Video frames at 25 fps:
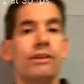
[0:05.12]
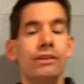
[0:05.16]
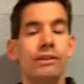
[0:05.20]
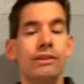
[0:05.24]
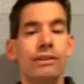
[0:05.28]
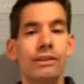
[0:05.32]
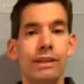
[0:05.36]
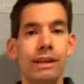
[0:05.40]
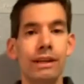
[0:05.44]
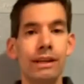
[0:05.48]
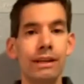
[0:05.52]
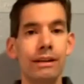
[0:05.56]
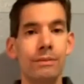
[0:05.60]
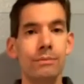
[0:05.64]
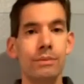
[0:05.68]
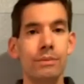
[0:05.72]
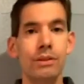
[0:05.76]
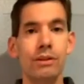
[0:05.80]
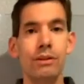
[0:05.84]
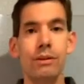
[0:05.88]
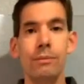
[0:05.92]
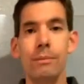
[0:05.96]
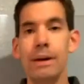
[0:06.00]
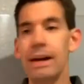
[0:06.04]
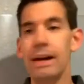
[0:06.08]
see, I'm
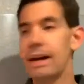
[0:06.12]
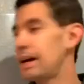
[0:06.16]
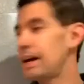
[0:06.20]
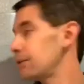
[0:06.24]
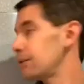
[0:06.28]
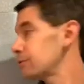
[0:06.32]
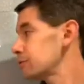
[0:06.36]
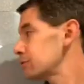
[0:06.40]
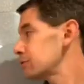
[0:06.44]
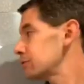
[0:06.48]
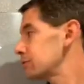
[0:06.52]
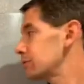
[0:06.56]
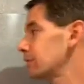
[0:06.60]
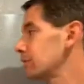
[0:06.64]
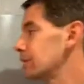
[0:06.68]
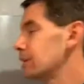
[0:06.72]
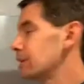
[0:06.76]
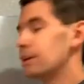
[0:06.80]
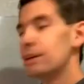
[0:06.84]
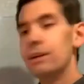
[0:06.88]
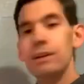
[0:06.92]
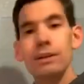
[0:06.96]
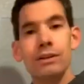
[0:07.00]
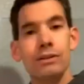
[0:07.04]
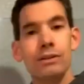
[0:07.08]
still in my house,
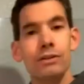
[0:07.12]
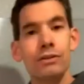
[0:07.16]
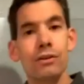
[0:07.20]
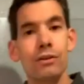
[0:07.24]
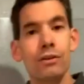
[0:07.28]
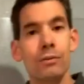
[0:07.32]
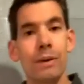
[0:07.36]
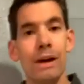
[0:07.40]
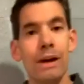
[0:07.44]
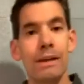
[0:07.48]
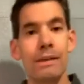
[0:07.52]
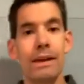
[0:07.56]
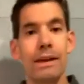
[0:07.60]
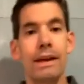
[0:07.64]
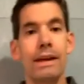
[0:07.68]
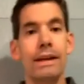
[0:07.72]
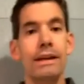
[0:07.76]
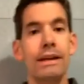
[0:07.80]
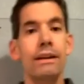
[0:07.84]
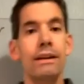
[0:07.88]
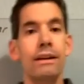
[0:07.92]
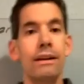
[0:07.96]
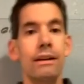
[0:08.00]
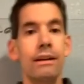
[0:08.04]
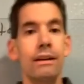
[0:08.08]
doing my
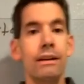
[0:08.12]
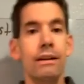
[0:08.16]
thing.